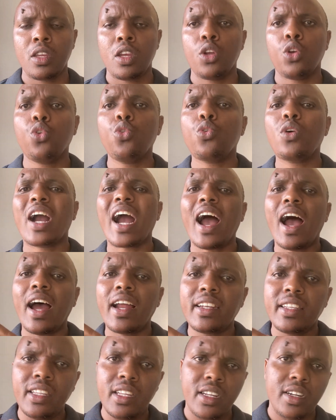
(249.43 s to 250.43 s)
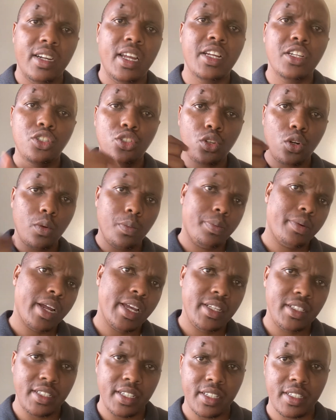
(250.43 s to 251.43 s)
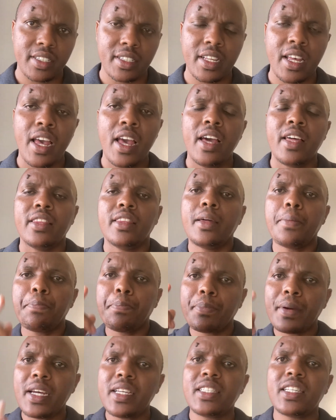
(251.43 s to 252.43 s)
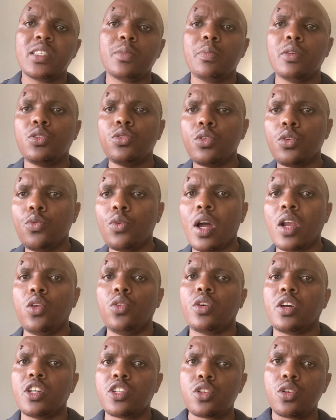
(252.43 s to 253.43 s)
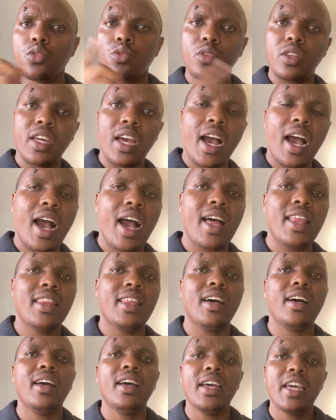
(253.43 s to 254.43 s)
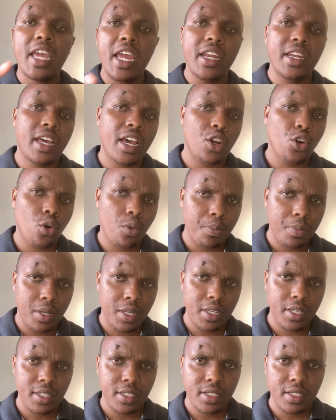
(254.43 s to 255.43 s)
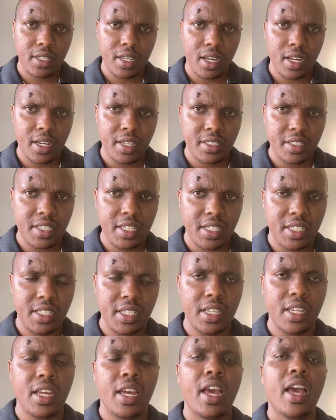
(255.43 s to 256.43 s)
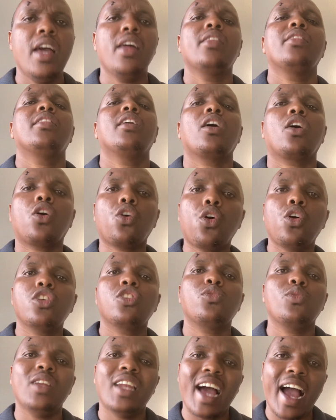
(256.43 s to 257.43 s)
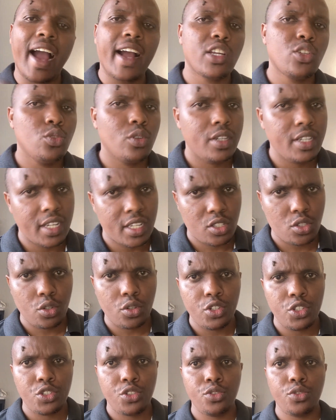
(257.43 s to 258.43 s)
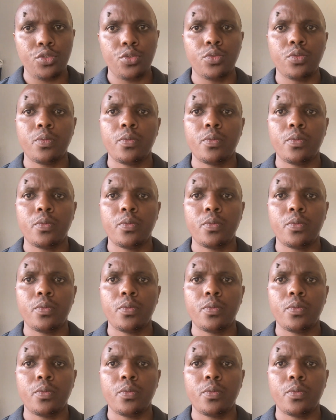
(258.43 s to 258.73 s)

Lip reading: Look at the rental prices. The prices between one location to the other in Nairobi city, the cost will actually astonish you.